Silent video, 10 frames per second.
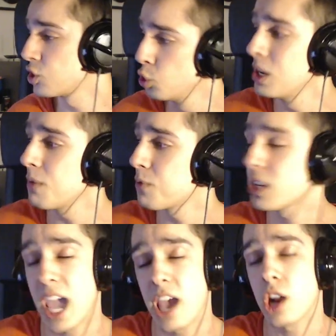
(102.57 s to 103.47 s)
different
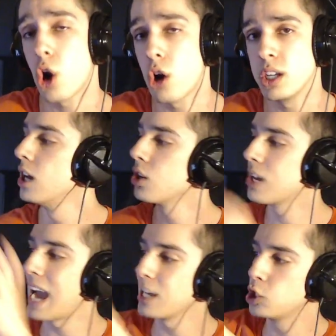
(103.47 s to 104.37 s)
categories. You
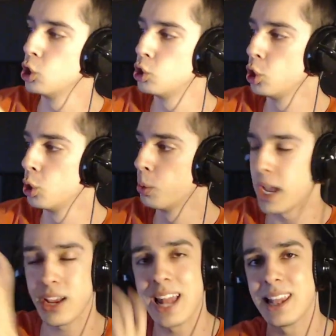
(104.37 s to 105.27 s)
got YouTube and
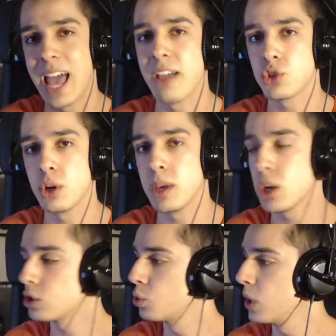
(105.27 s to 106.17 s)
you got live streaming
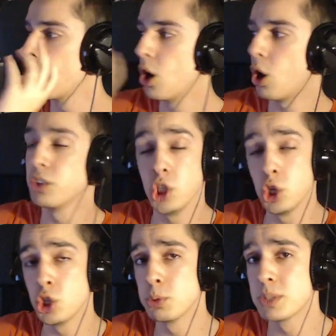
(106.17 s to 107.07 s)
on Twitch. On the
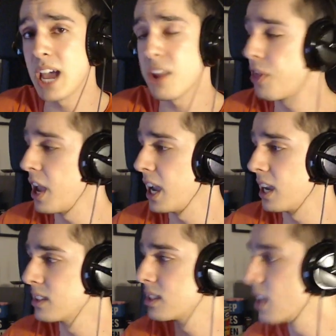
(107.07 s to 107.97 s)
YouTube side of
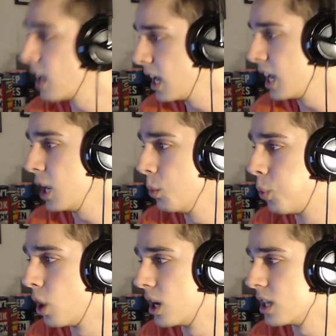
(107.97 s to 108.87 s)
things, it
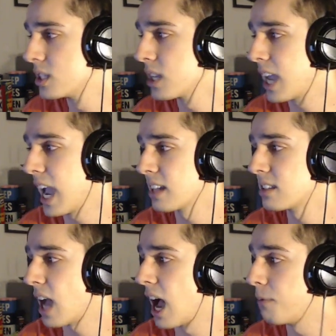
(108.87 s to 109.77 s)
was get
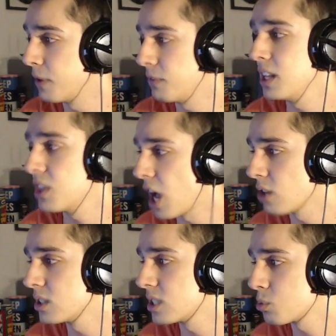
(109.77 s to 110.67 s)
uh,
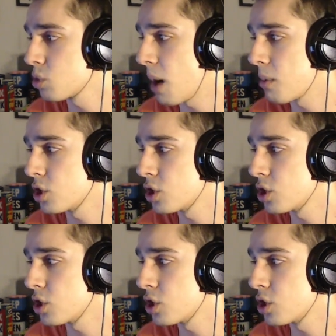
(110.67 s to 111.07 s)
50,000 subscribers on